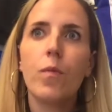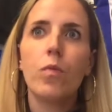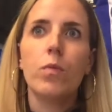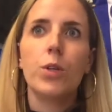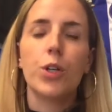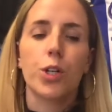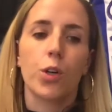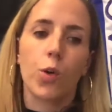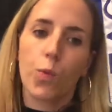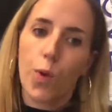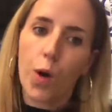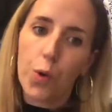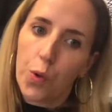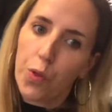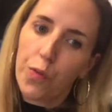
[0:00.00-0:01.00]
your
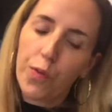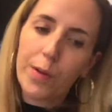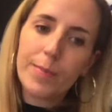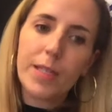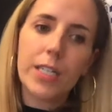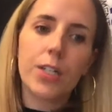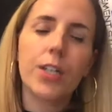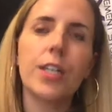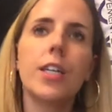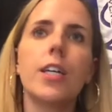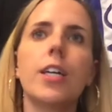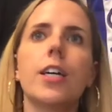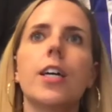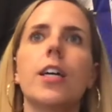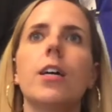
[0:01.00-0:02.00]
growth from year to
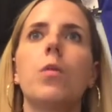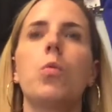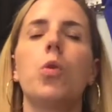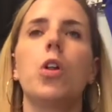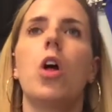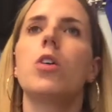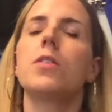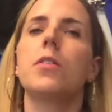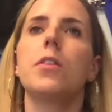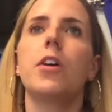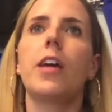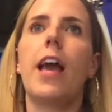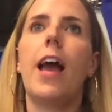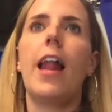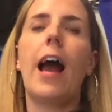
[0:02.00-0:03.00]
year. We'll also
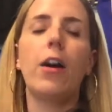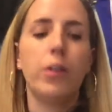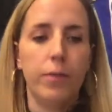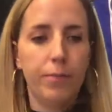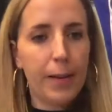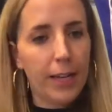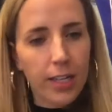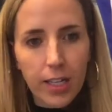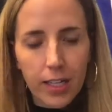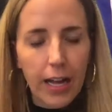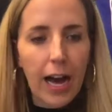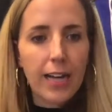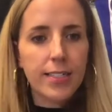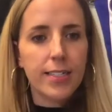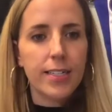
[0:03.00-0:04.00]
look at how you've been in
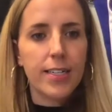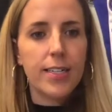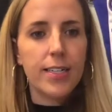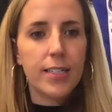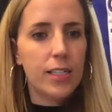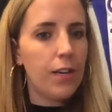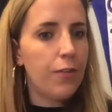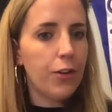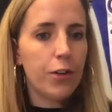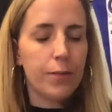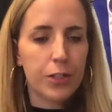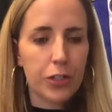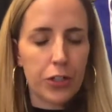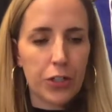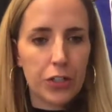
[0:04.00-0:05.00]
classes if you're a
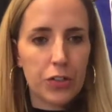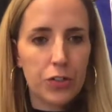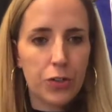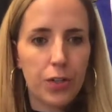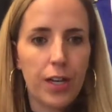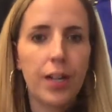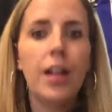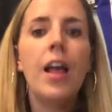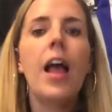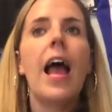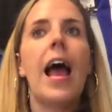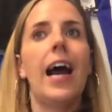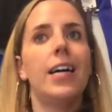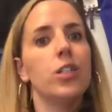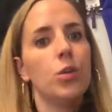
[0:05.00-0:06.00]
returning student,
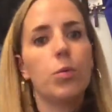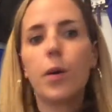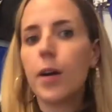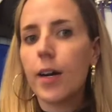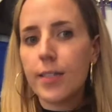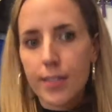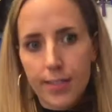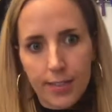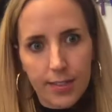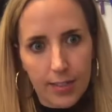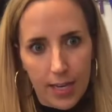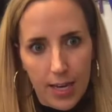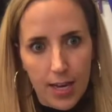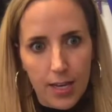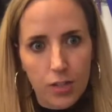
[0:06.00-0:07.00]
how you were on
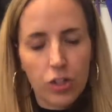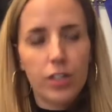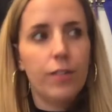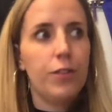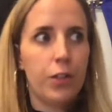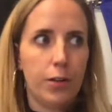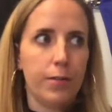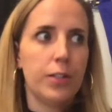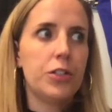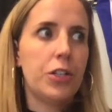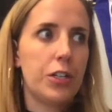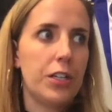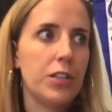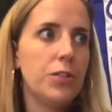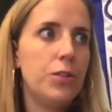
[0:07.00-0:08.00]
stage if you're a
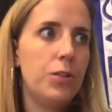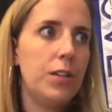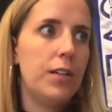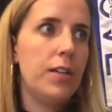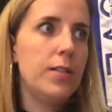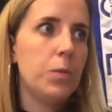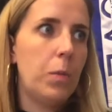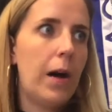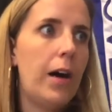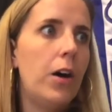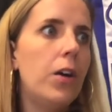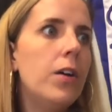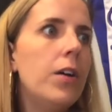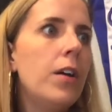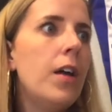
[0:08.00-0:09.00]
returning student as well.